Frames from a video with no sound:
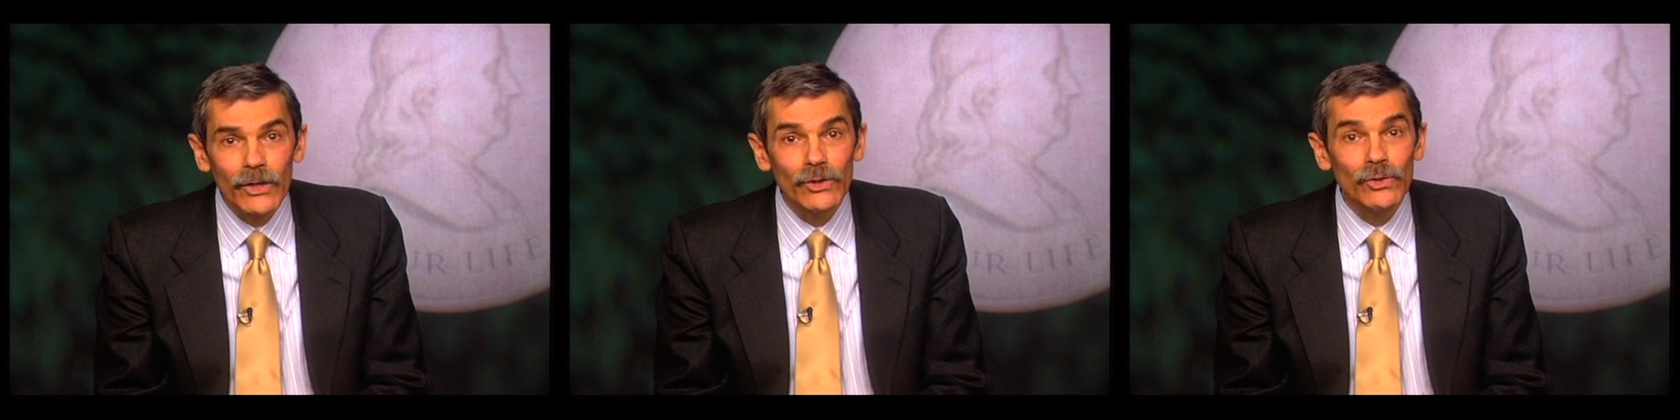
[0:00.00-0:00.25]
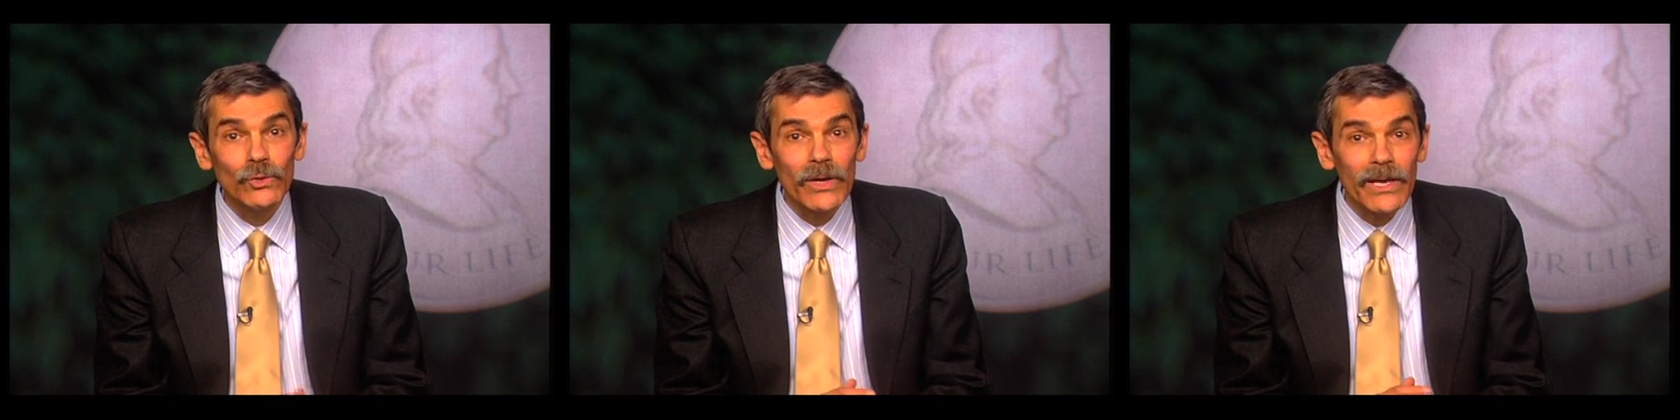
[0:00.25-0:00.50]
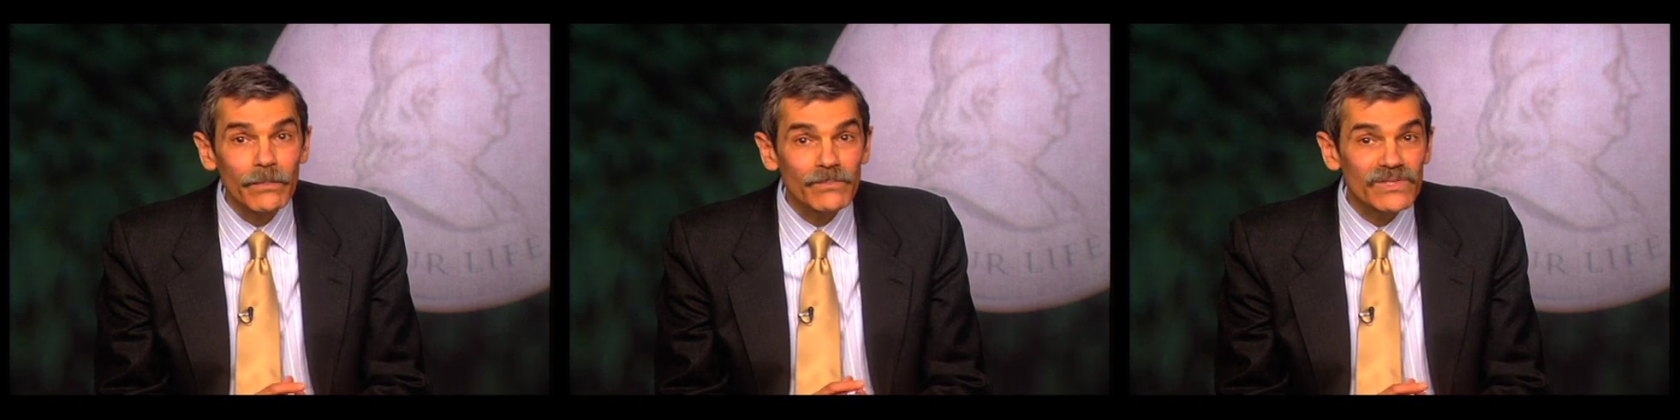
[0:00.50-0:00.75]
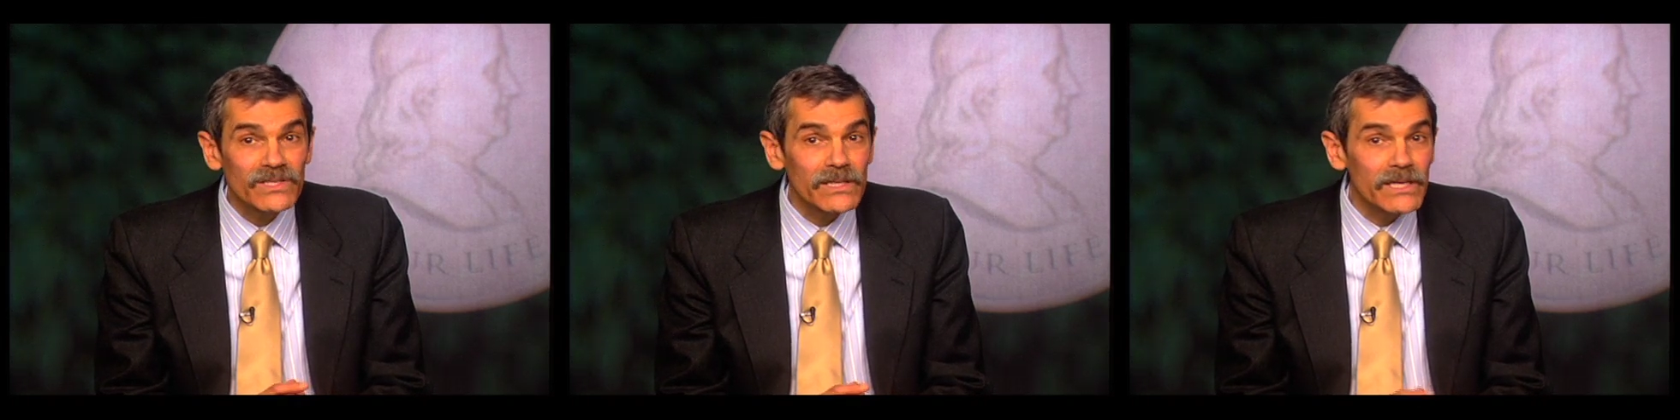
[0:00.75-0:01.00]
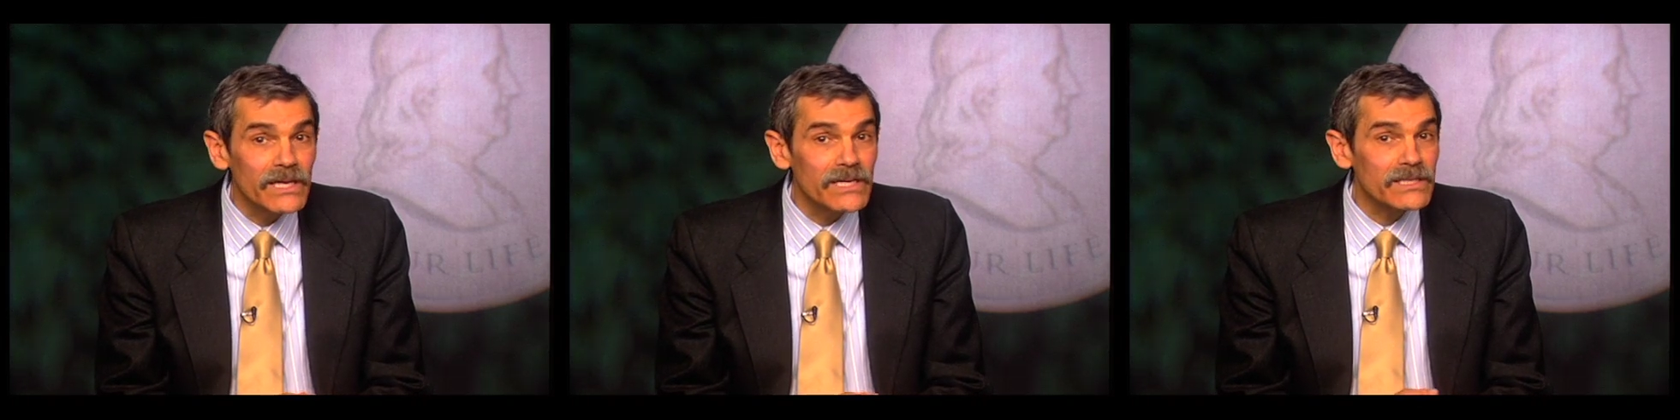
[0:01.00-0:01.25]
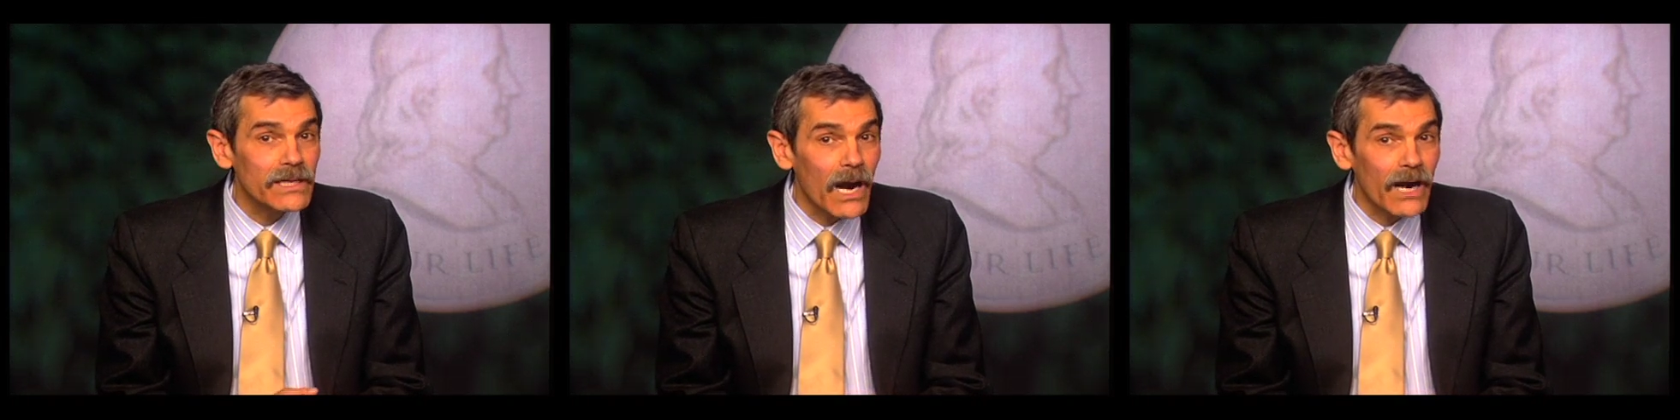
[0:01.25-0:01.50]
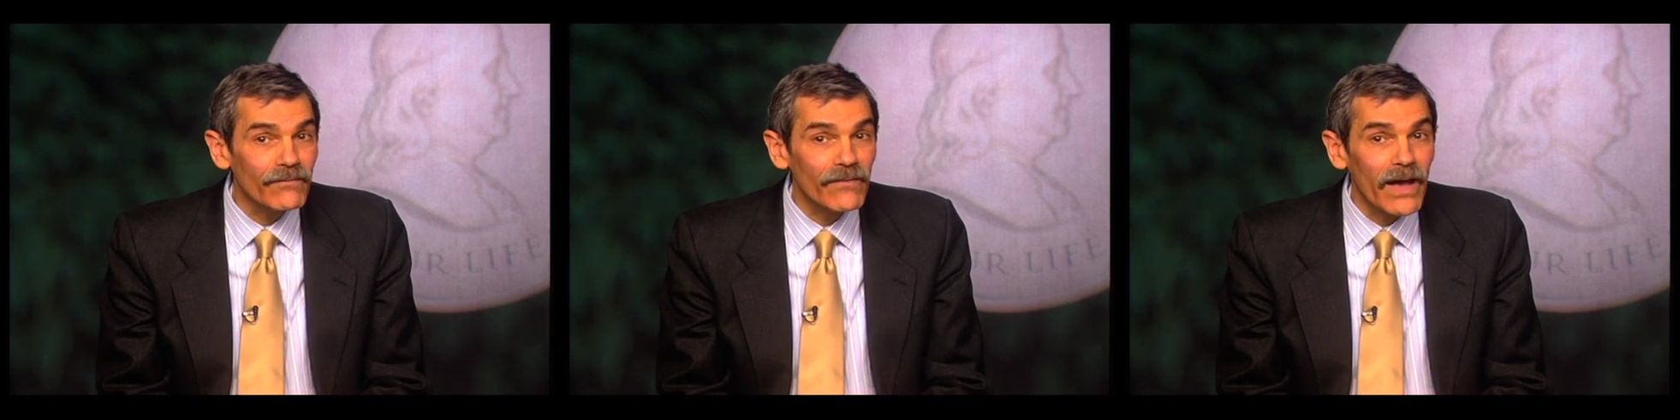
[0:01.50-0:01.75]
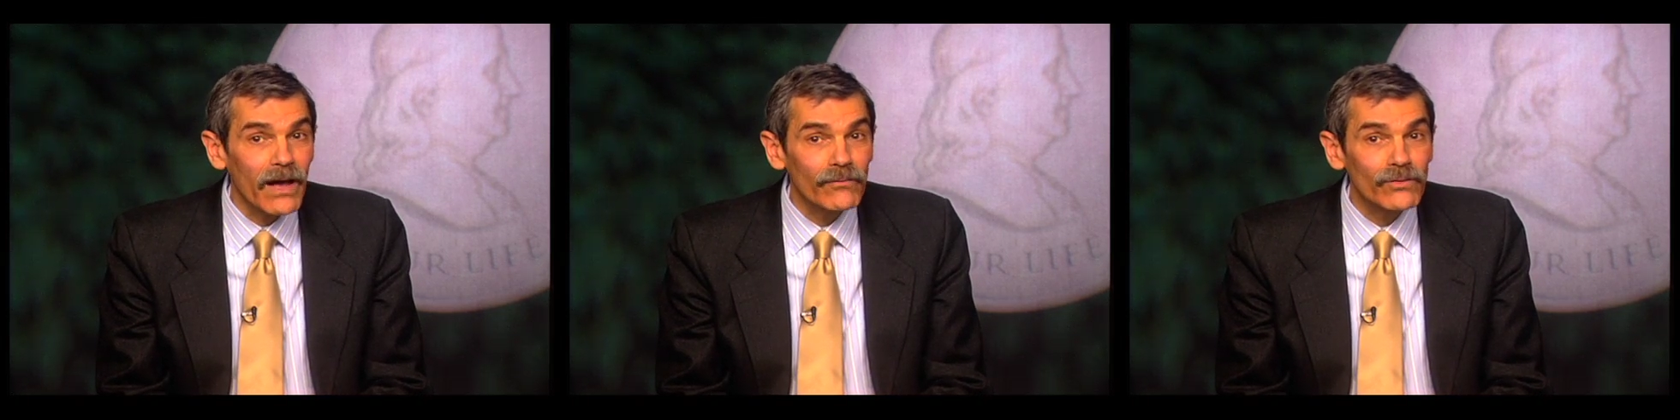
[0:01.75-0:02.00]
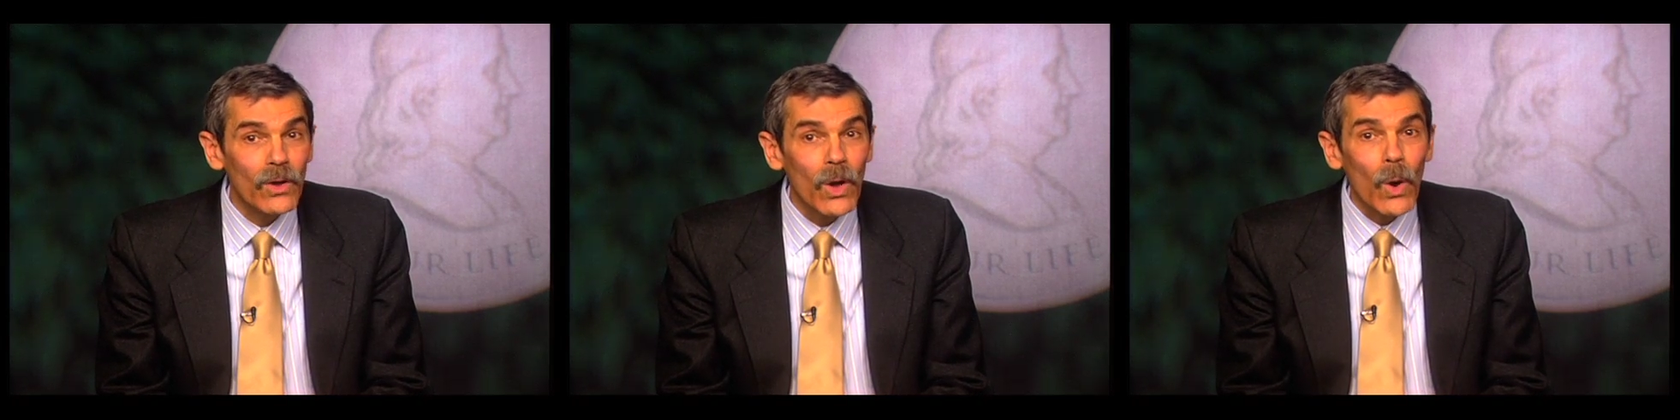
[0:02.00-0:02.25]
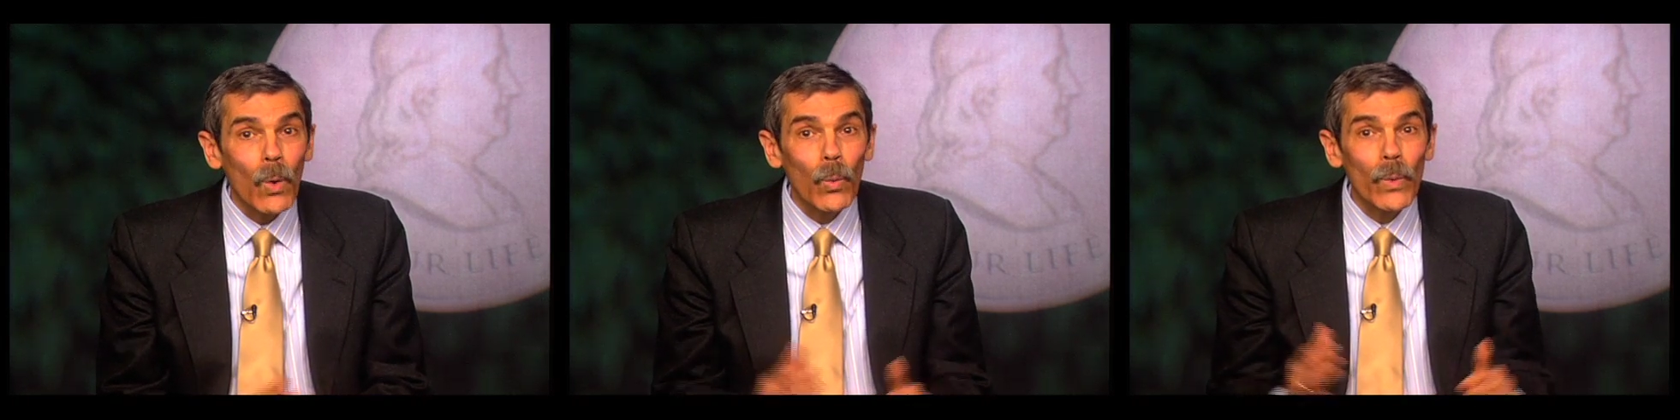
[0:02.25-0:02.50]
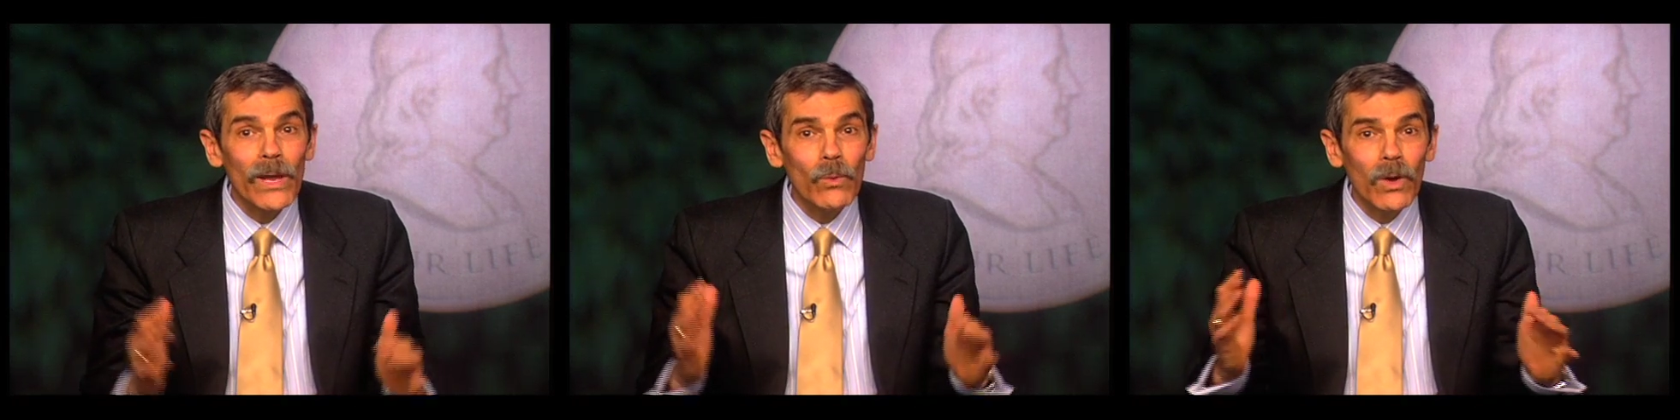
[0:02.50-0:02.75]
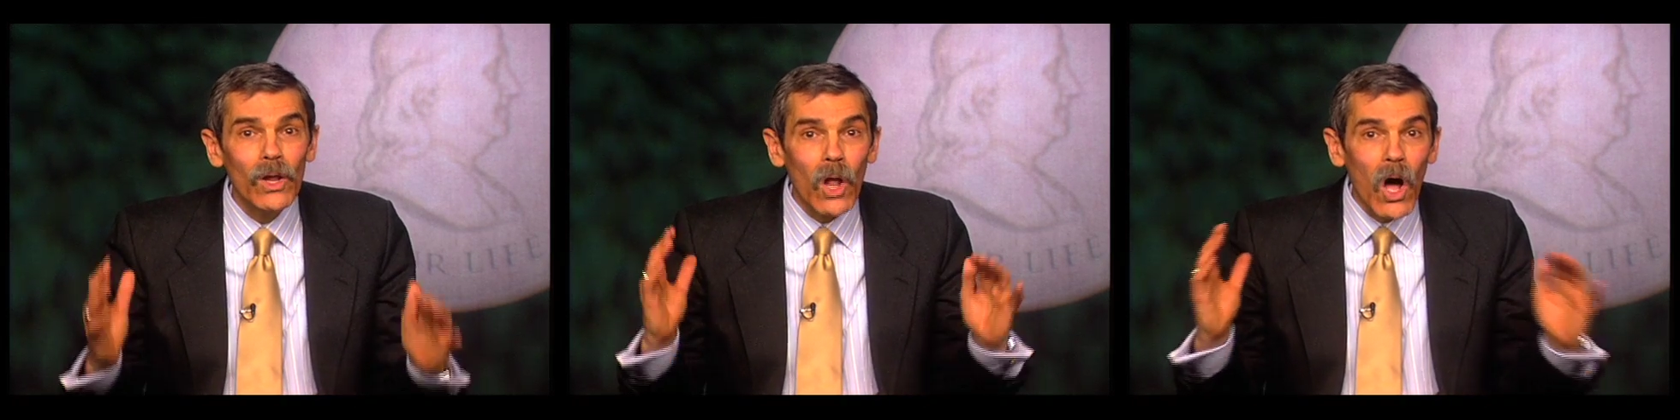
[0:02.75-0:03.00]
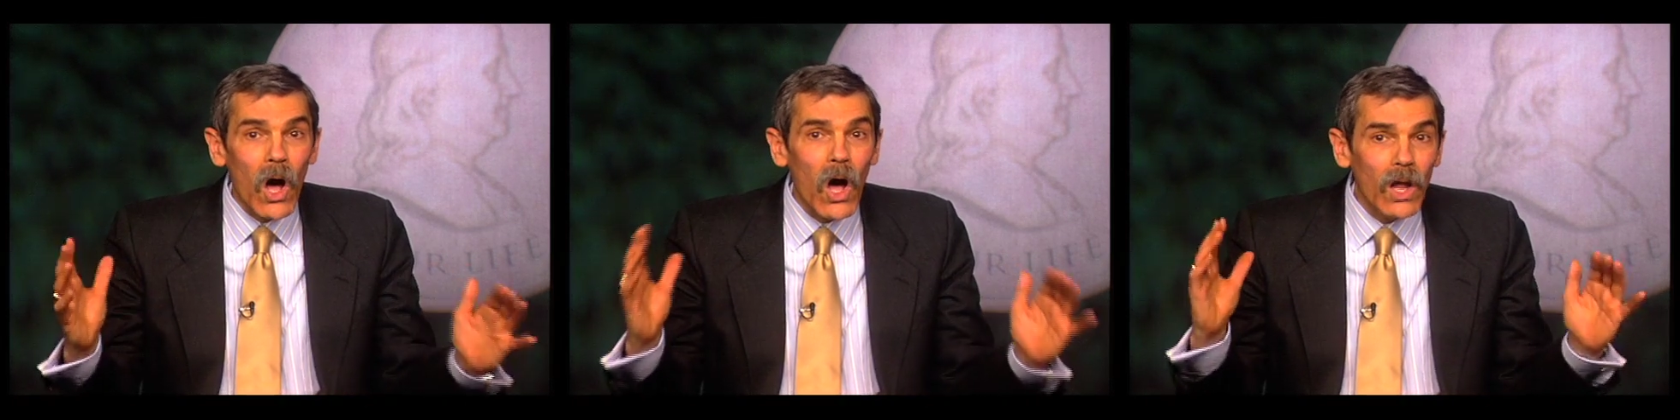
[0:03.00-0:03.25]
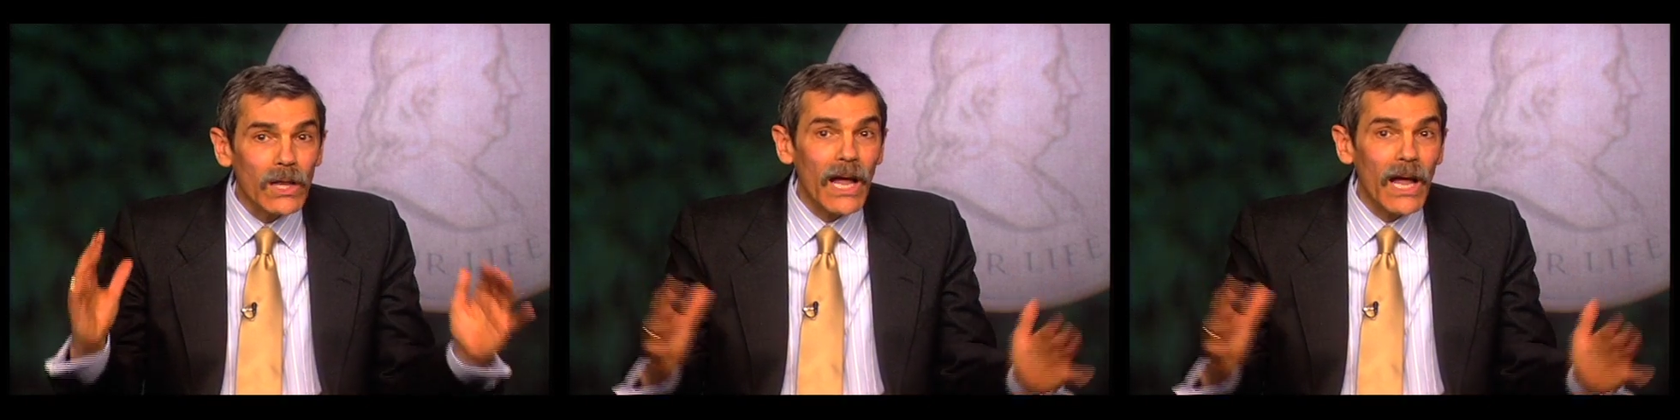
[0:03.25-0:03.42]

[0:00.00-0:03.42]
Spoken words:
new hips, knees, and heart valves, we will all